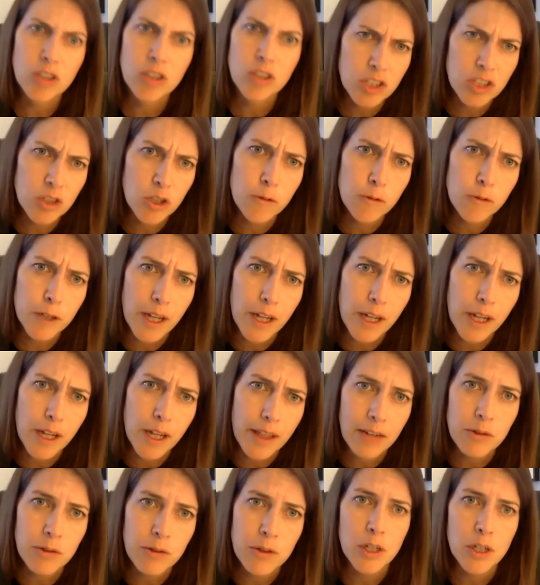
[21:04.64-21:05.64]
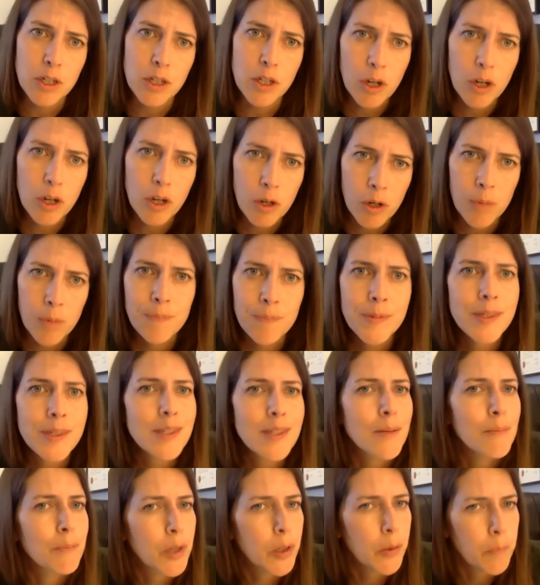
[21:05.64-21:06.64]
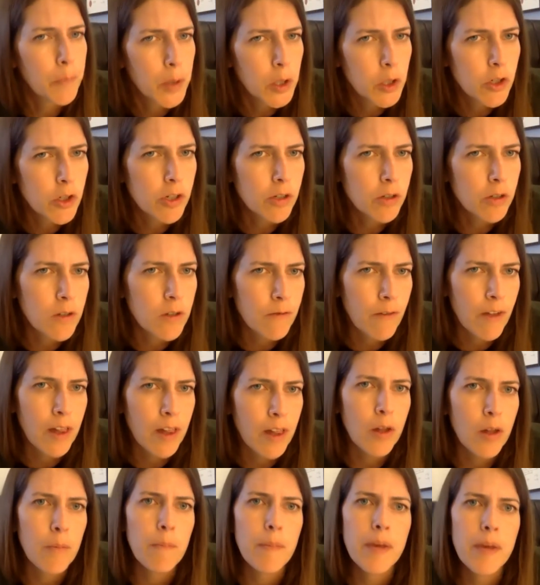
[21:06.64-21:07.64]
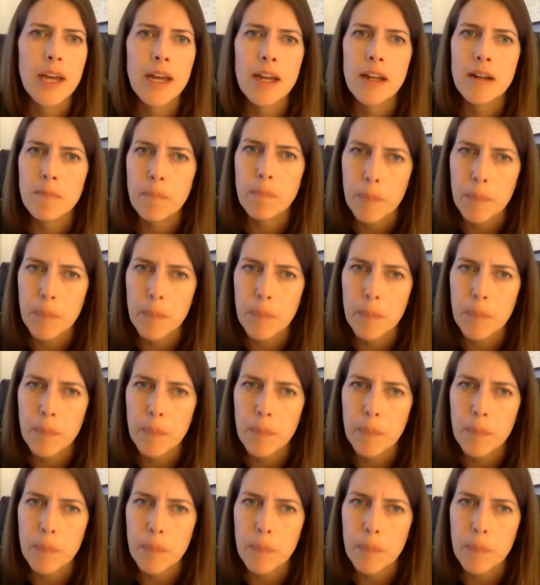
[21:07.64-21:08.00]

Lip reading: just over 1,000 homes, some commercial development,